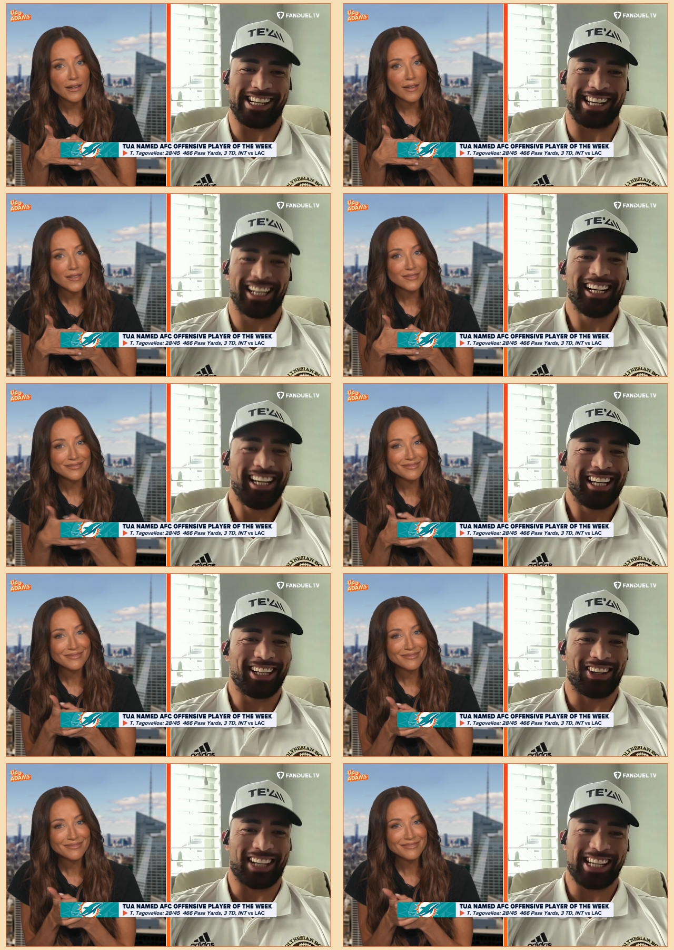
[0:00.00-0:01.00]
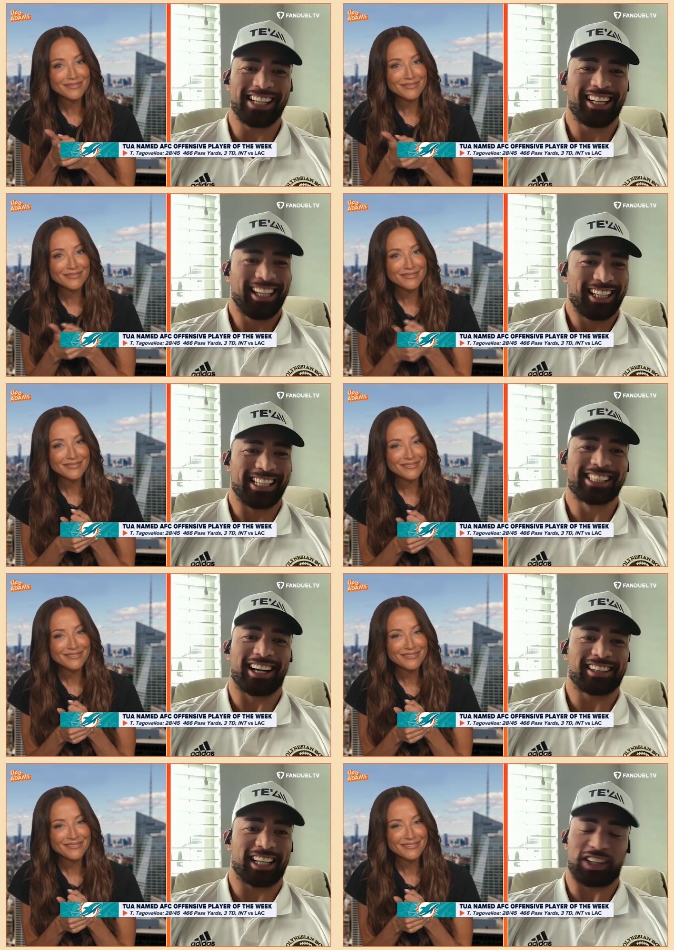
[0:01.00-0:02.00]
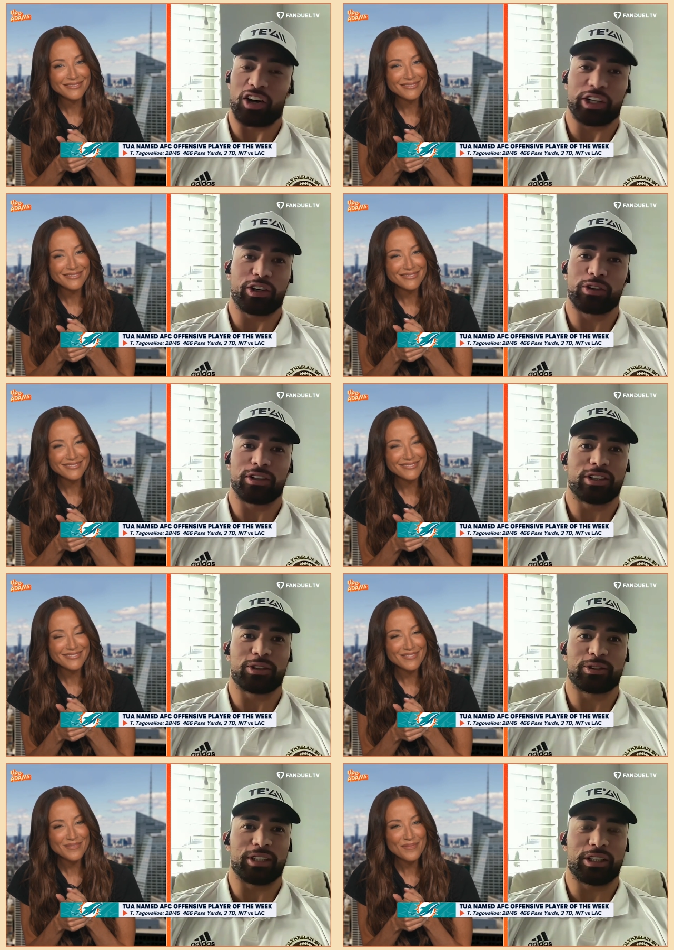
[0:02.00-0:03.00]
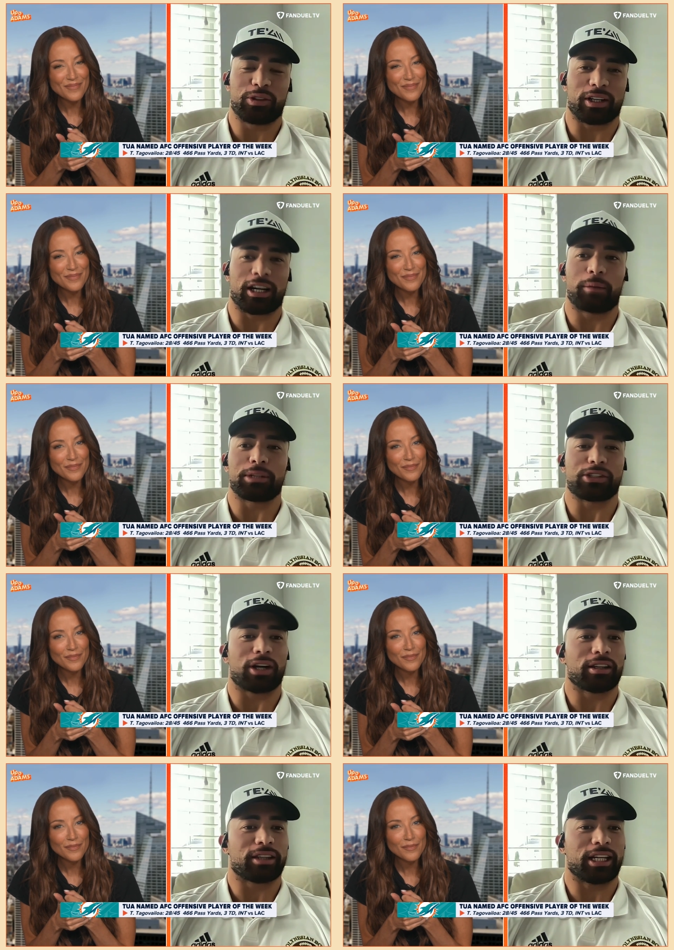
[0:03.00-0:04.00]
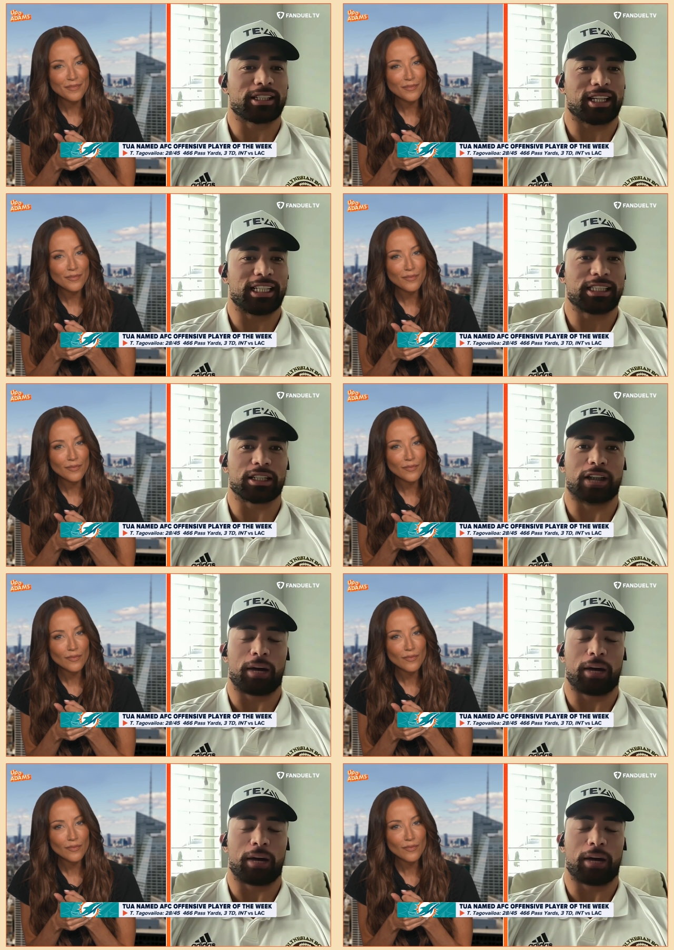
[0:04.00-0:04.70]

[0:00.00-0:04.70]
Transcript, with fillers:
Speaker 1: you know, he he's got that dog. You don't you don't you don't accomplish all the things that he's